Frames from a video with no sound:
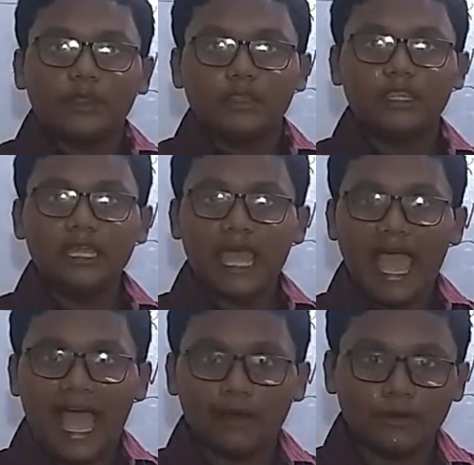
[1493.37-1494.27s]
the
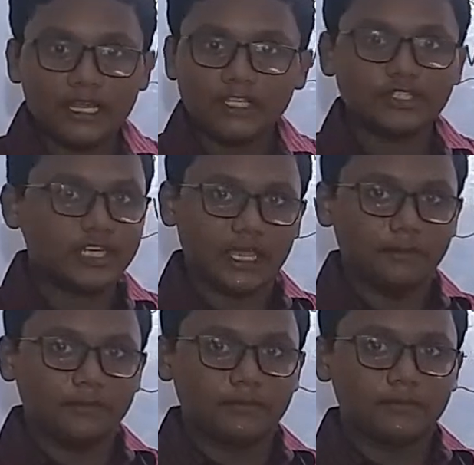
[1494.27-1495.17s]
average
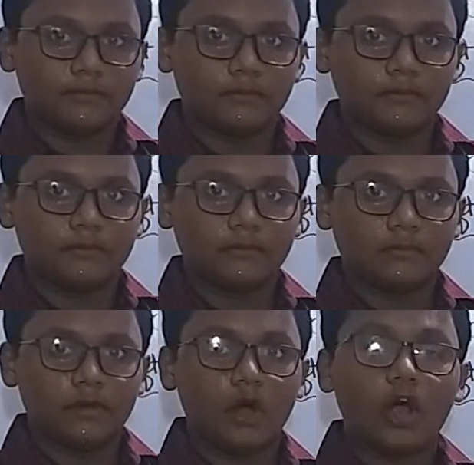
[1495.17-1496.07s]
time
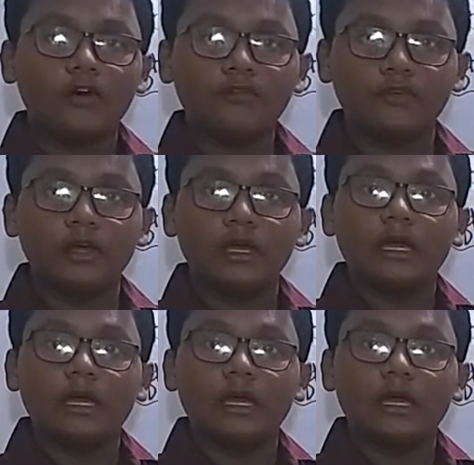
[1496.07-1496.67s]
of